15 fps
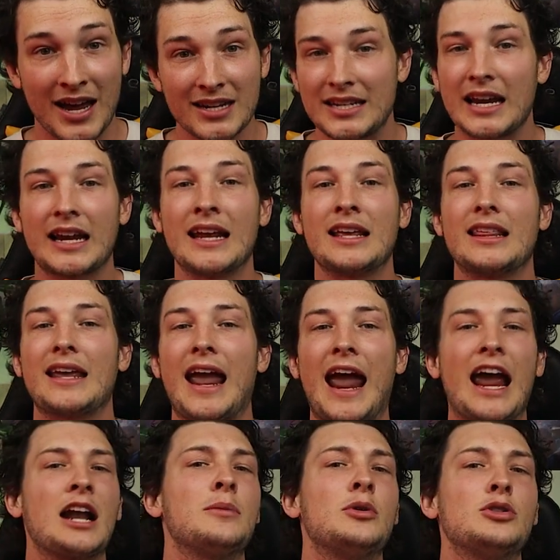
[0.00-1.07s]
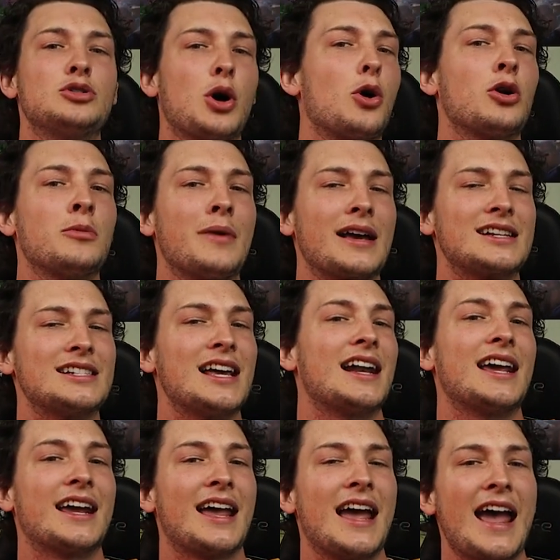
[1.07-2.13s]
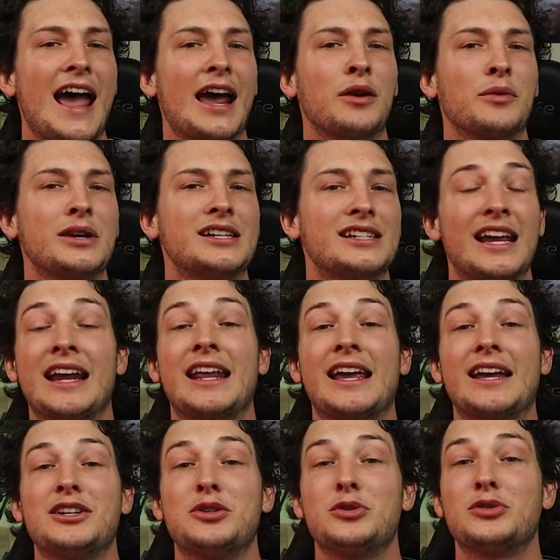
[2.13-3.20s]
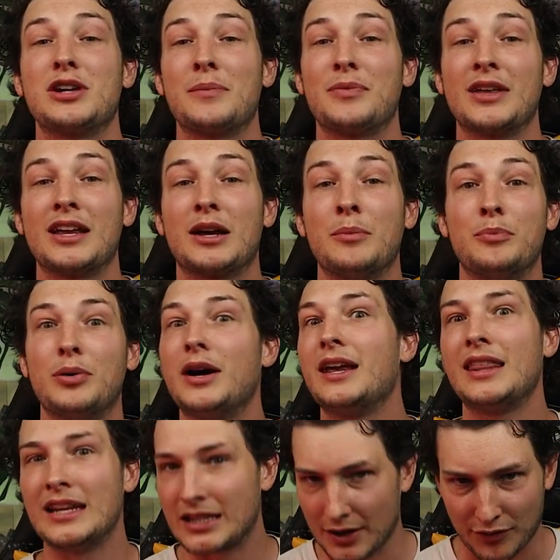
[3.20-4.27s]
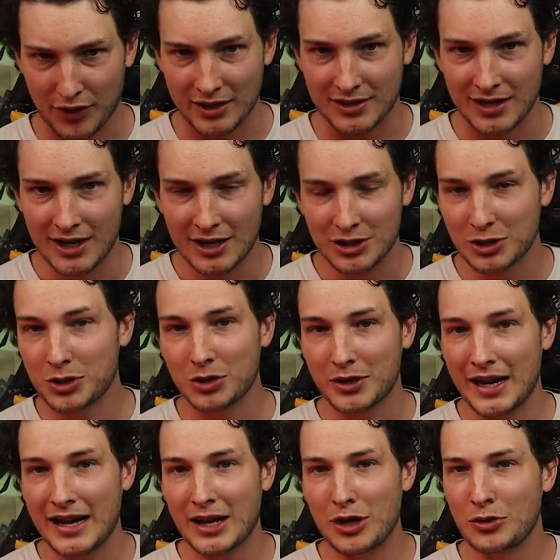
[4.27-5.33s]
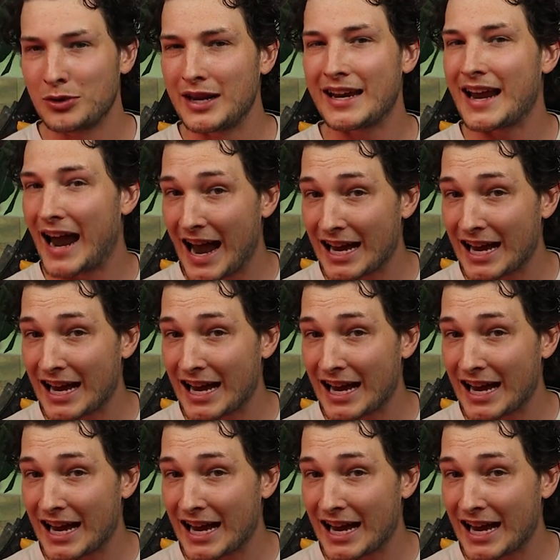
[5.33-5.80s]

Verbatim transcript: taking the animal totem aesthetic and reskinning it to something completely different to create a unique